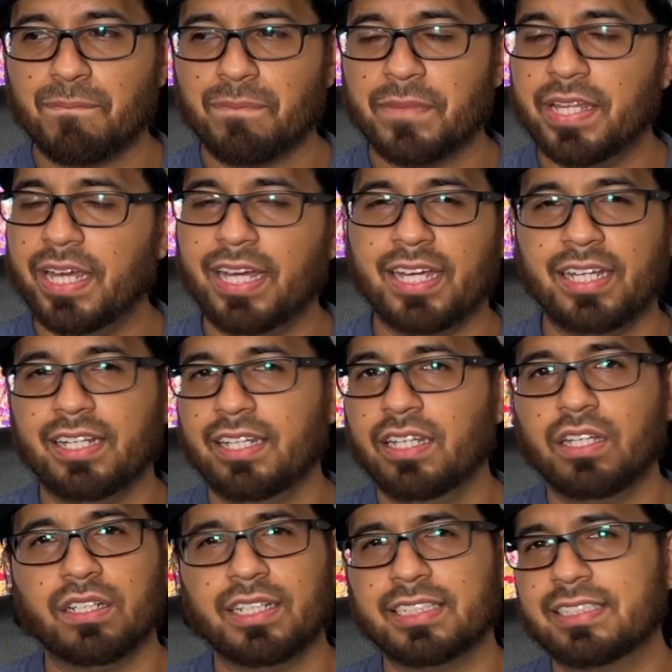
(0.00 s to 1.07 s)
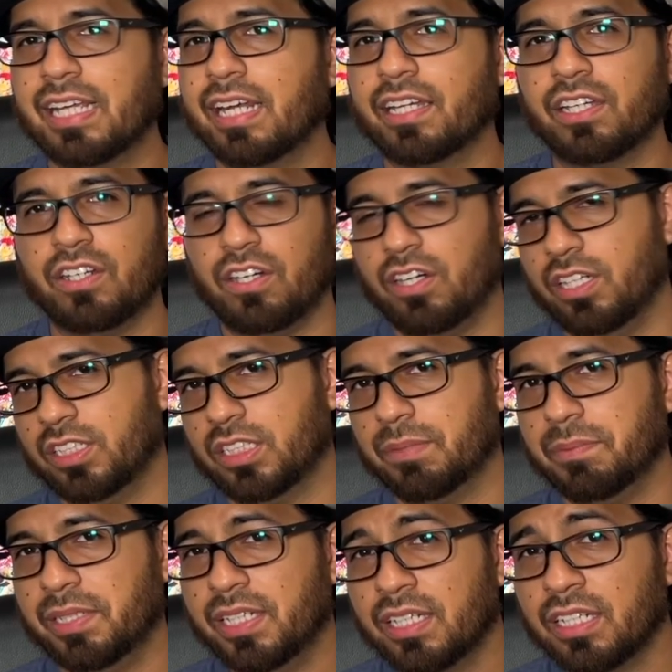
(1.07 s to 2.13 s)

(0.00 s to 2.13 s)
Yeah, no, that's not a good argument.